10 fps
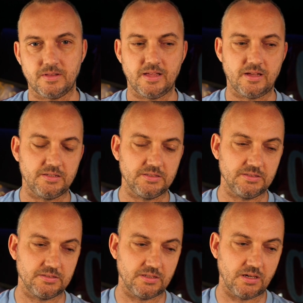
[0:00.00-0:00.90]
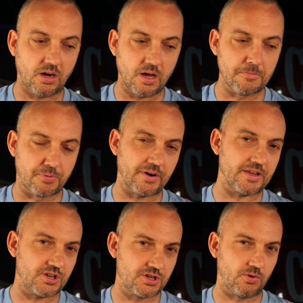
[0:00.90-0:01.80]
Now, I'm
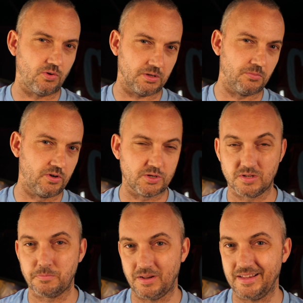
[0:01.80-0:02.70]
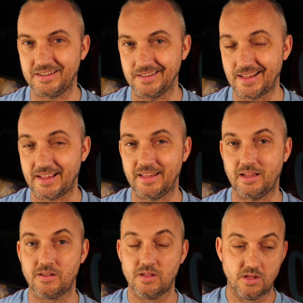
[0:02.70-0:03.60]
pretty sure that Moyes would have played
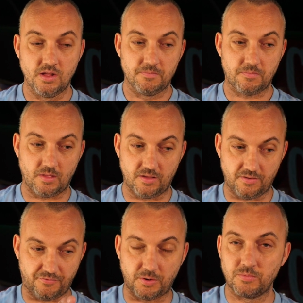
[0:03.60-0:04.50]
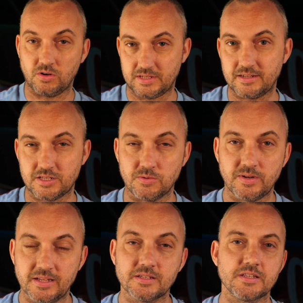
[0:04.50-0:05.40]
Ngakia from lockdown until
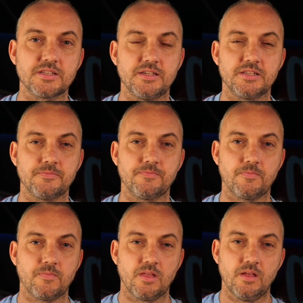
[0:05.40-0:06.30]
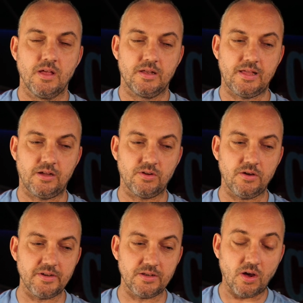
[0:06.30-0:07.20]
the end of the season. Now,
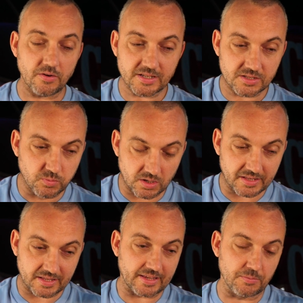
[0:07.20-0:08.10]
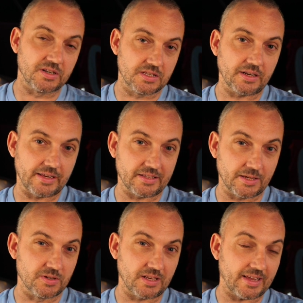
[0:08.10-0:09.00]
not only would I think he would have done it, I think
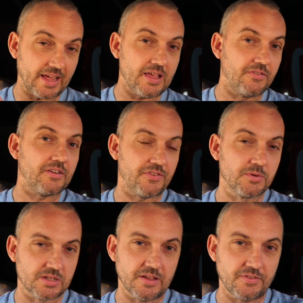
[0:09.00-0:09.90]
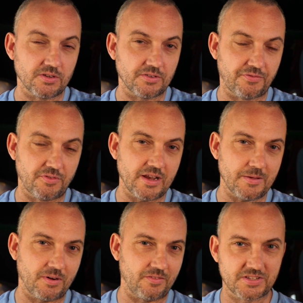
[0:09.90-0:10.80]
he would have done it even if he was leaving on a
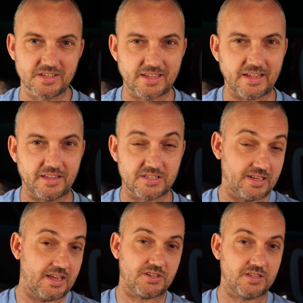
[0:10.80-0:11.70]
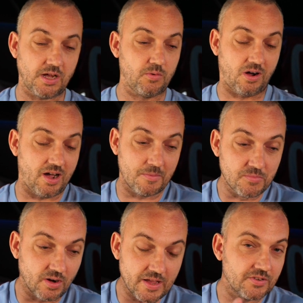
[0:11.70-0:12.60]
free, but obviously Ngakia said, actually, no,
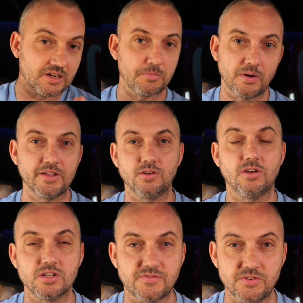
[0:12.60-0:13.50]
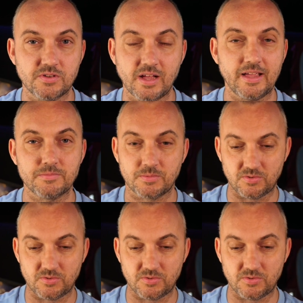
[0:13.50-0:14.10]
I'm not even going to play your last few games.